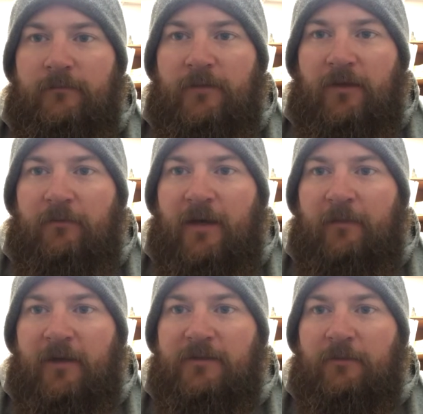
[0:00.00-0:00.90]
build my
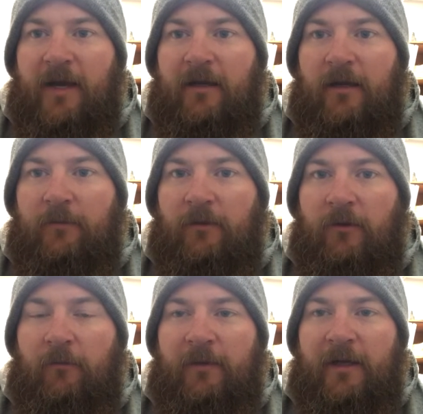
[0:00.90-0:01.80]
muscle back up a
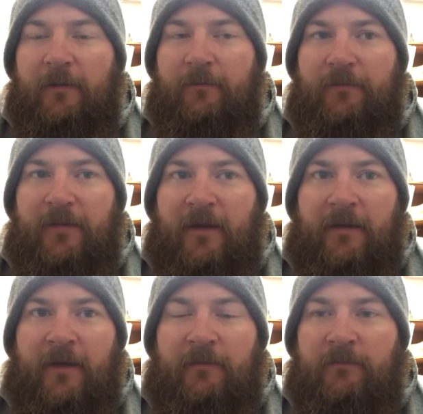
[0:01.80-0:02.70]
little bit, and
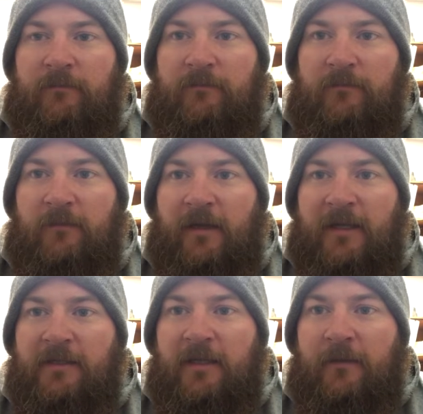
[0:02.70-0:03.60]
then, like I
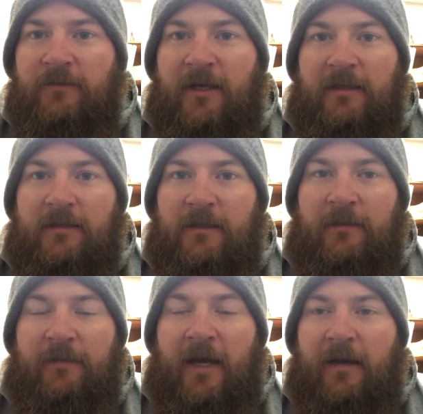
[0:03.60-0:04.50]
said, I'm trying to
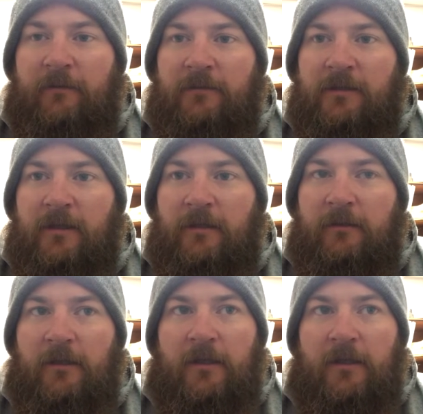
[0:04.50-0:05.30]
slim down, so